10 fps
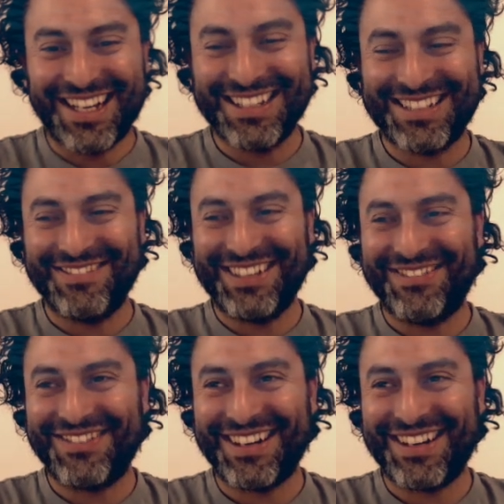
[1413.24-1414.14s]
bit
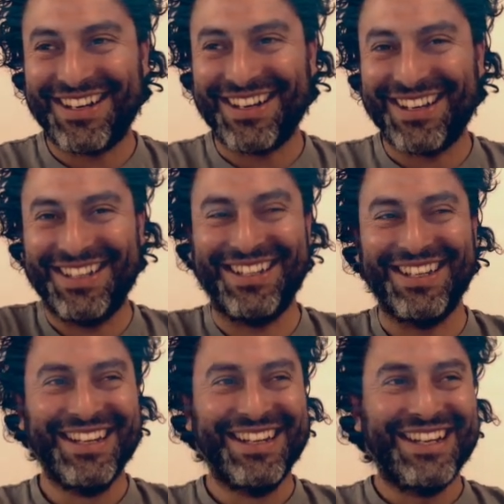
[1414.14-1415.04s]
of a
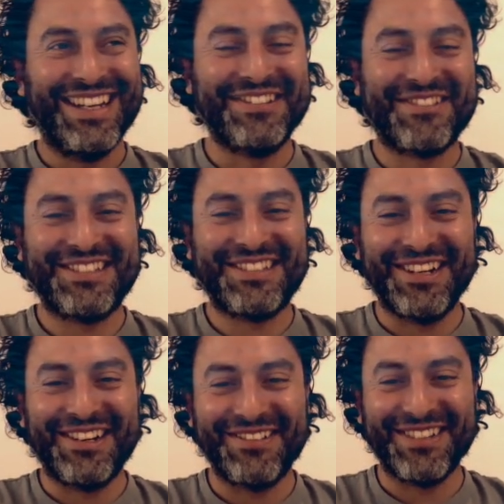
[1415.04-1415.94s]
interesting
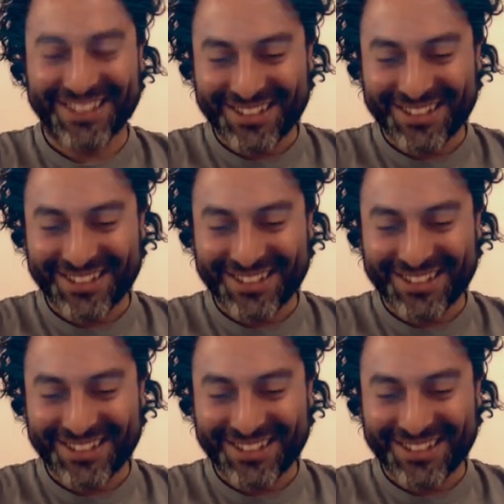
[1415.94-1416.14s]
hobby.